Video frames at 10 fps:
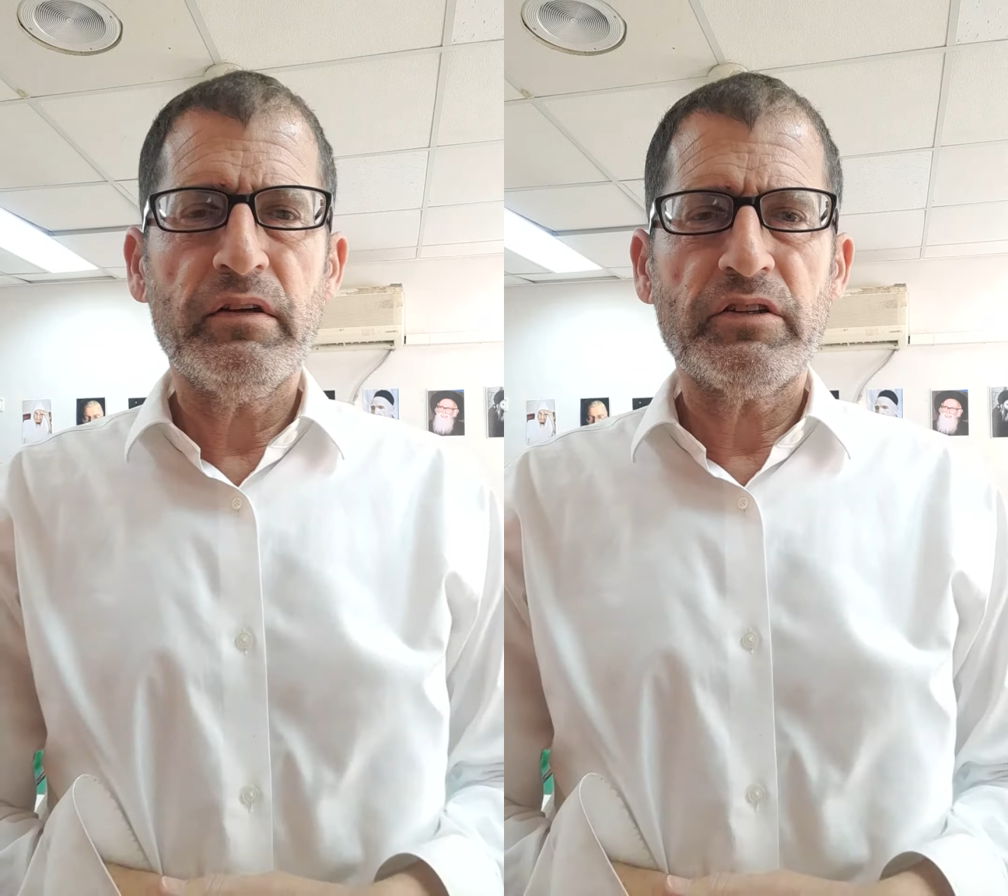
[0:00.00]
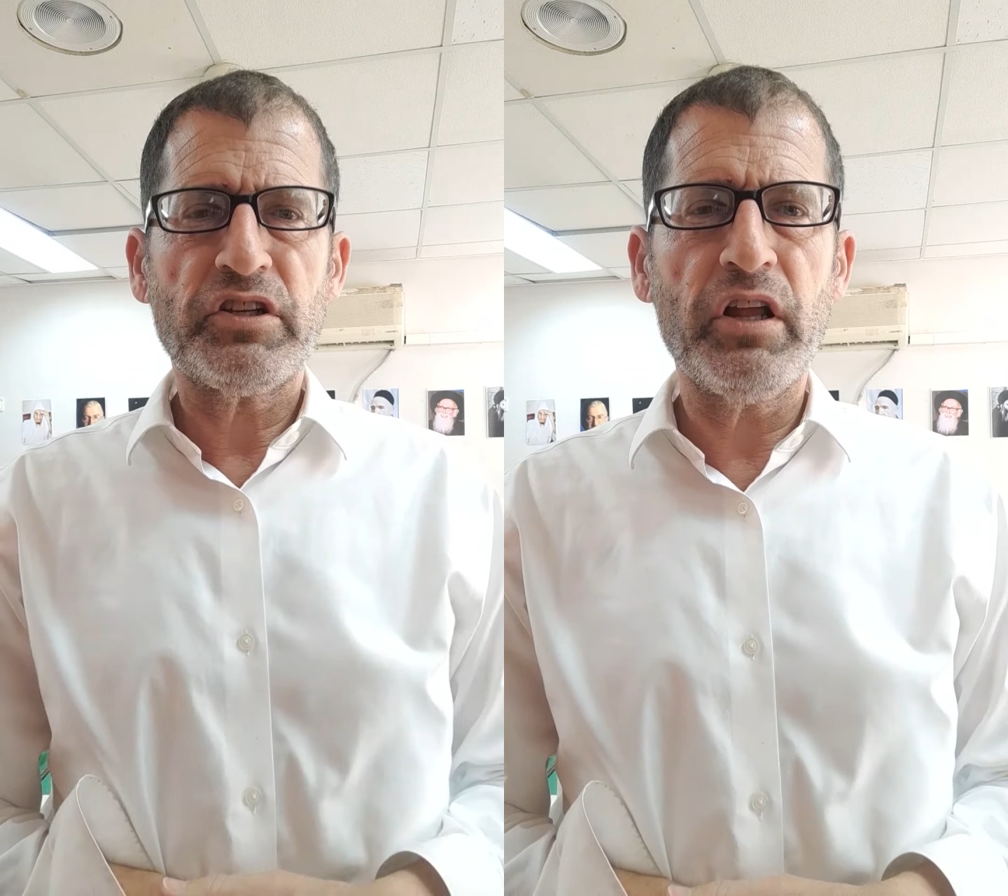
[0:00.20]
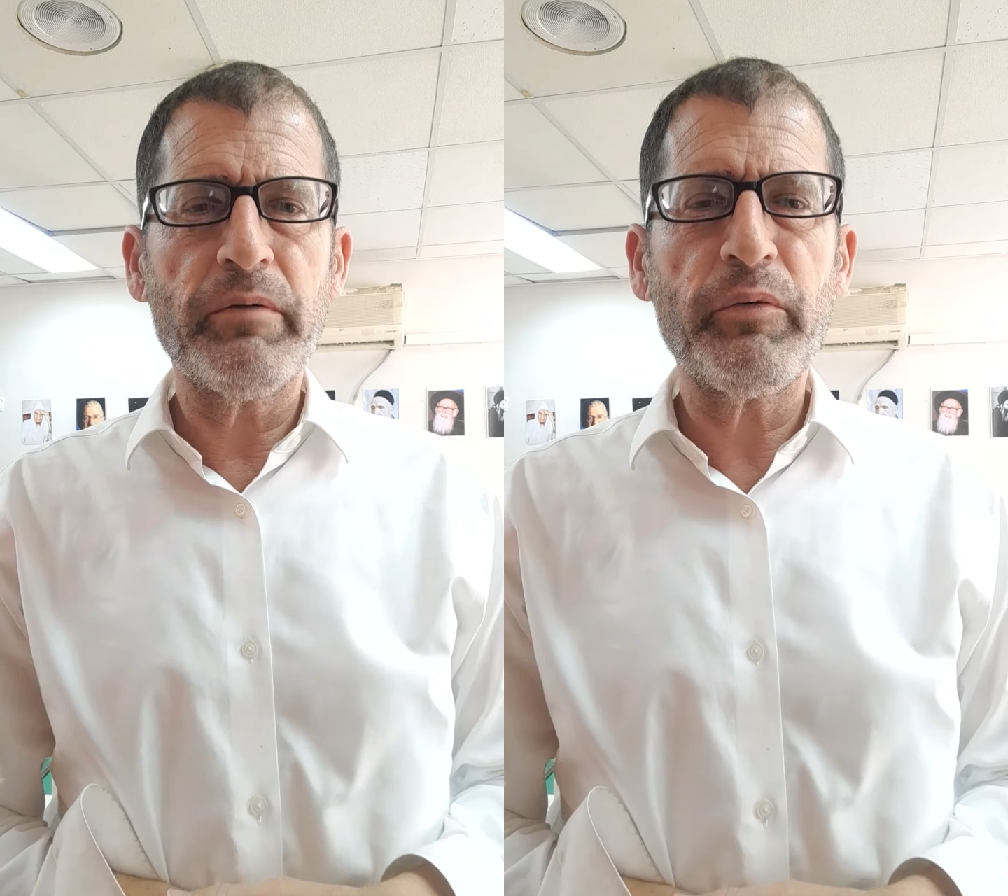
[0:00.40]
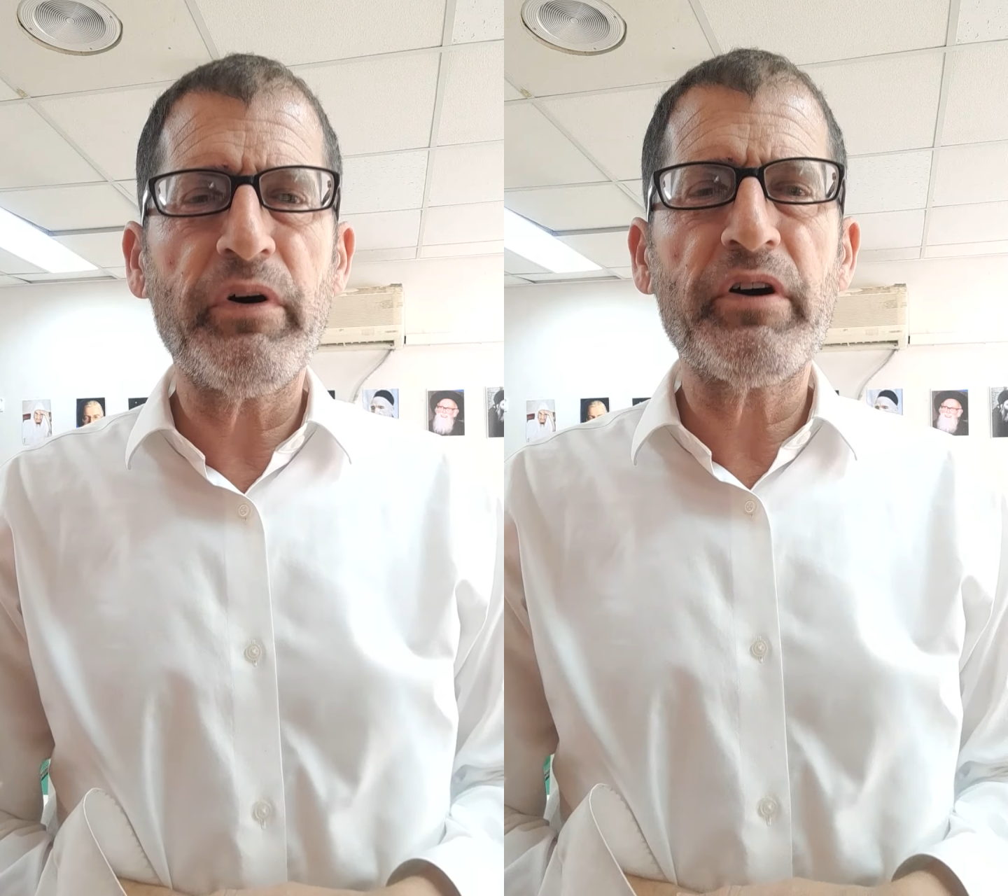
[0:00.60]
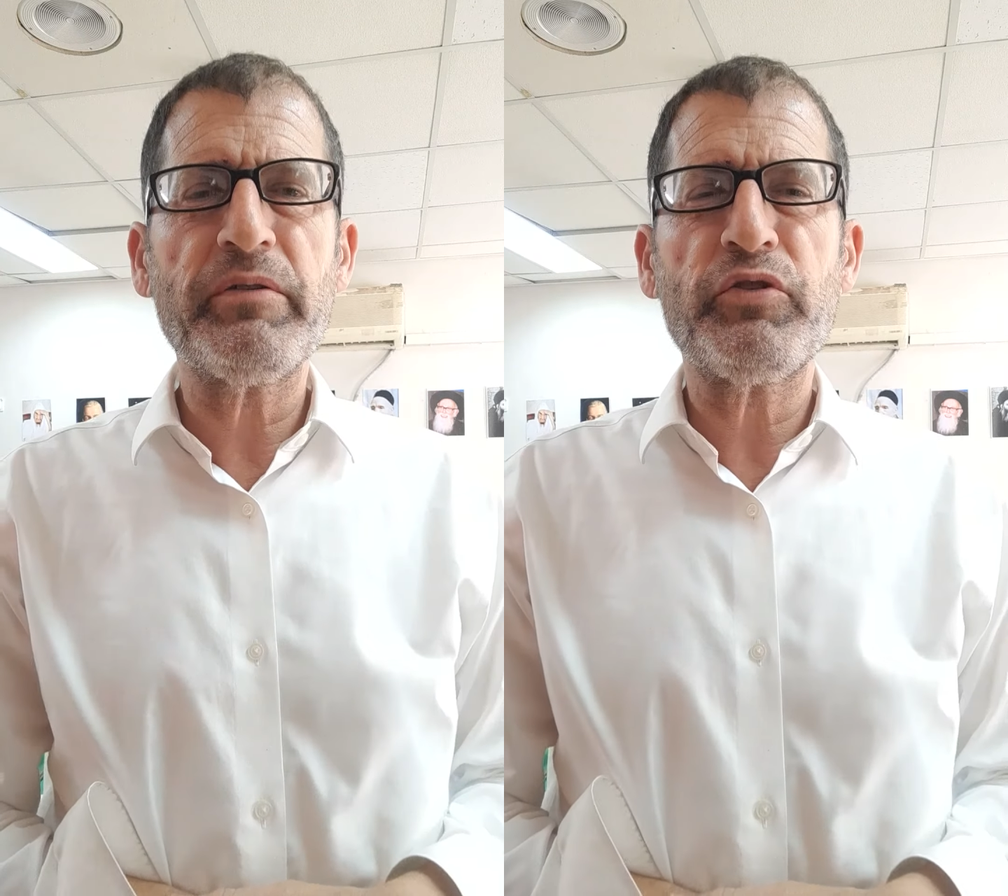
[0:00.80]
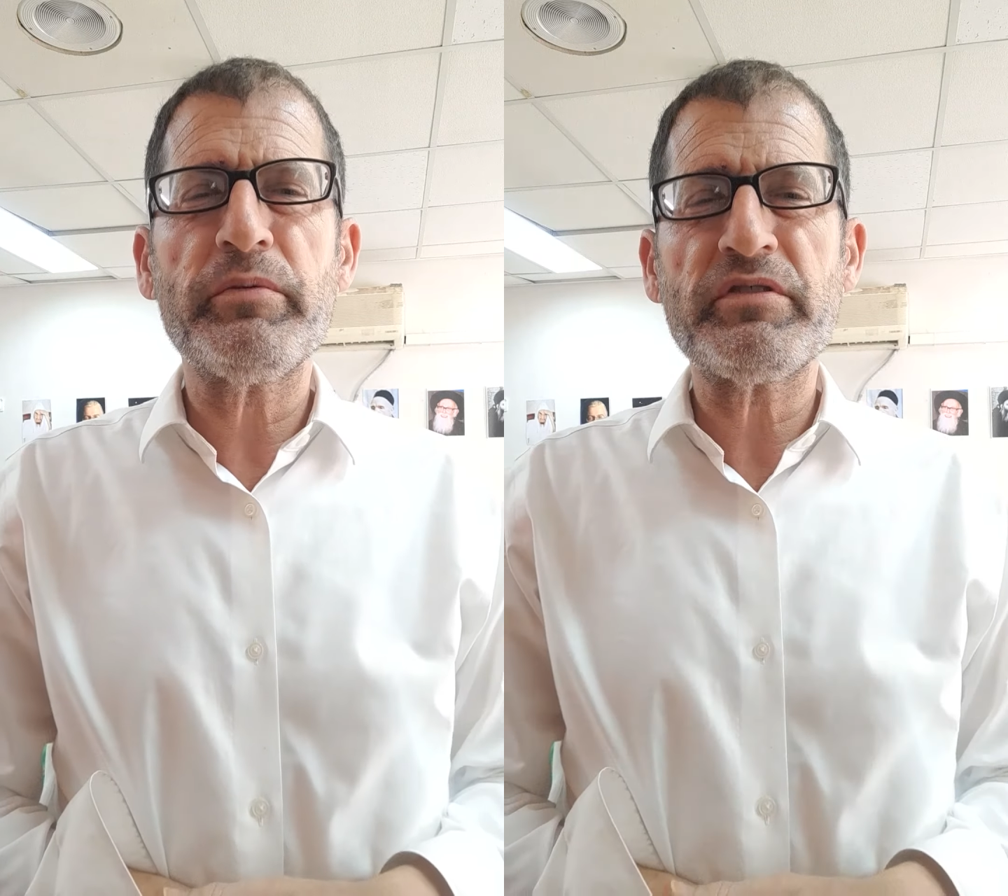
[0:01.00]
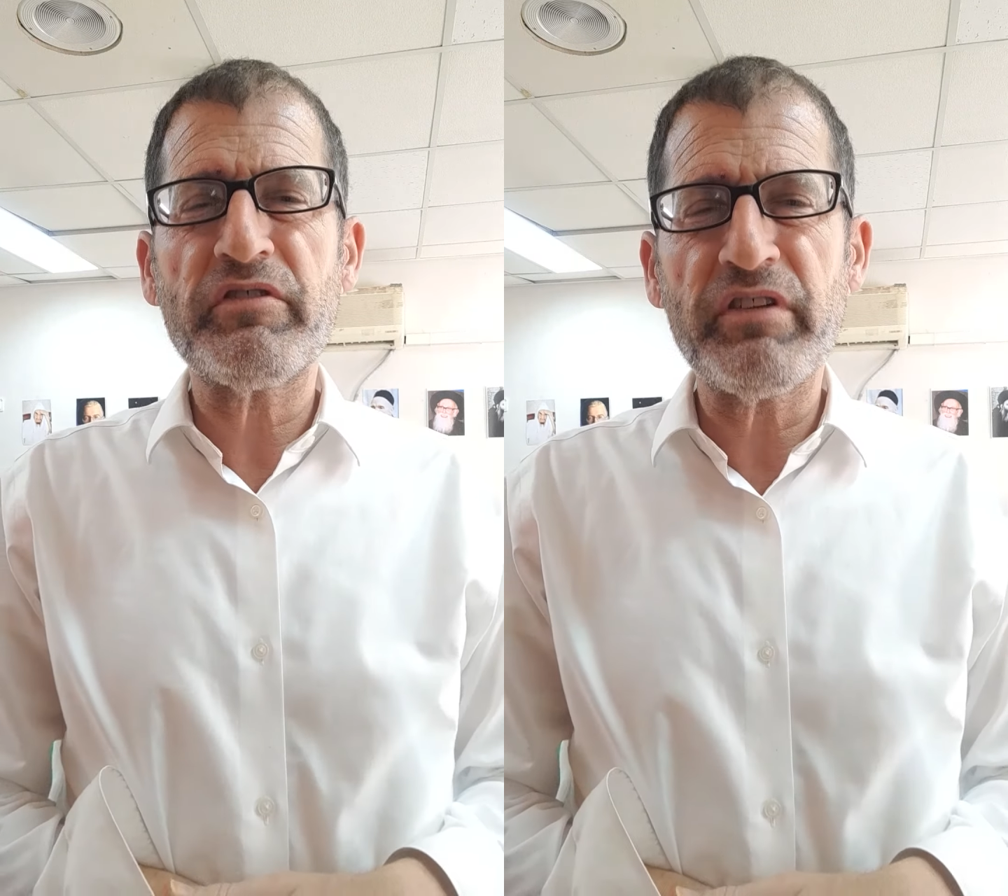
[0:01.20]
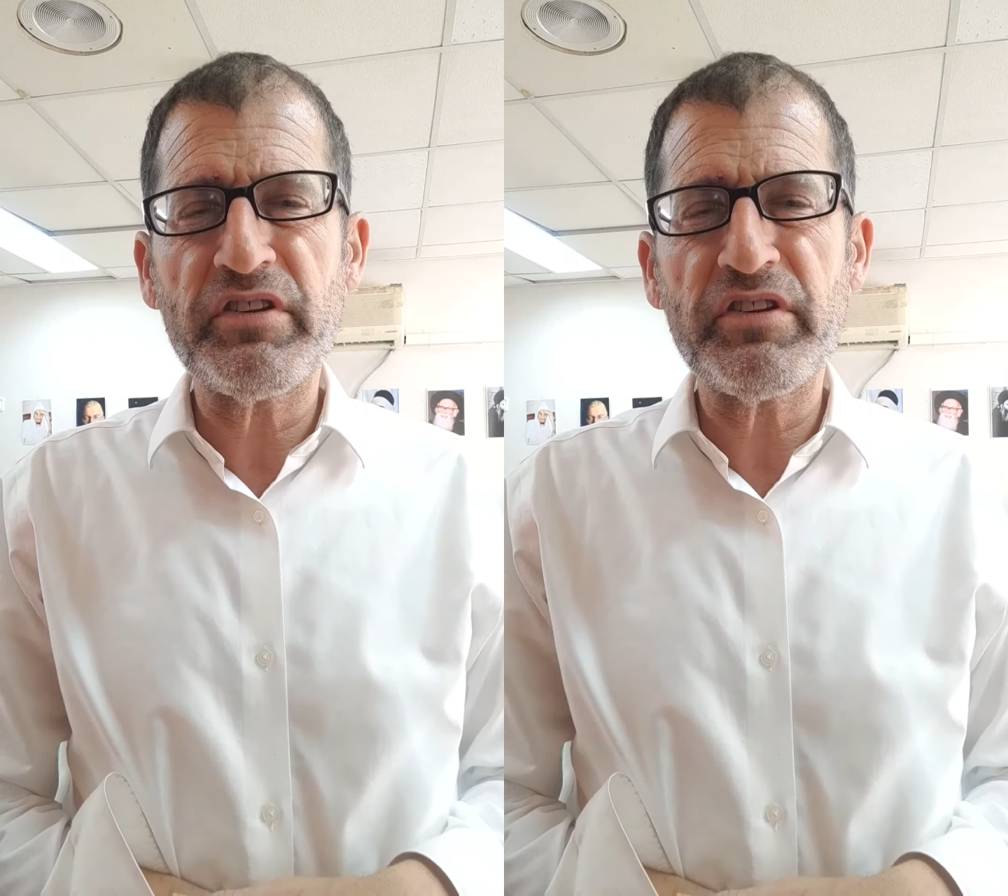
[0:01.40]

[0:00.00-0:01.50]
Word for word: Shalom and welcome to Mitzvah Torah.